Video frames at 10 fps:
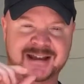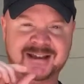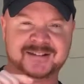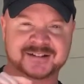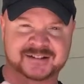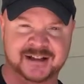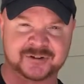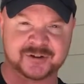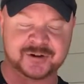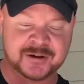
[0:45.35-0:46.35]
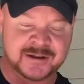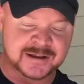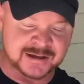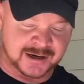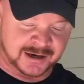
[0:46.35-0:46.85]
in the center
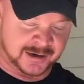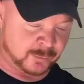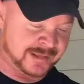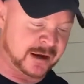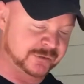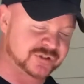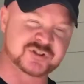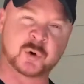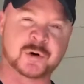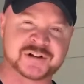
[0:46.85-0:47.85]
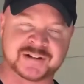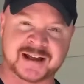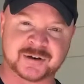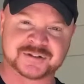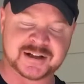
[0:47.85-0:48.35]
without scorching the
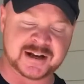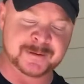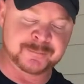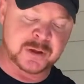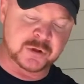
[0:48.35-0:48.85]
outside.